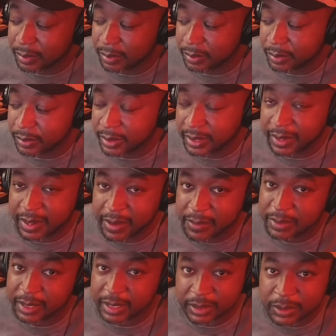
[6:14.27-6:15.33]
without
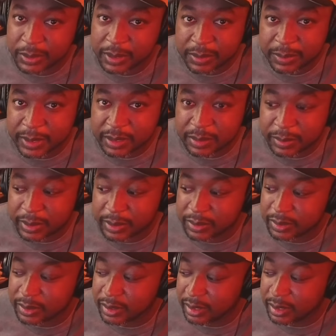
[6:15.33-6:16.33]
having like two expression pedals.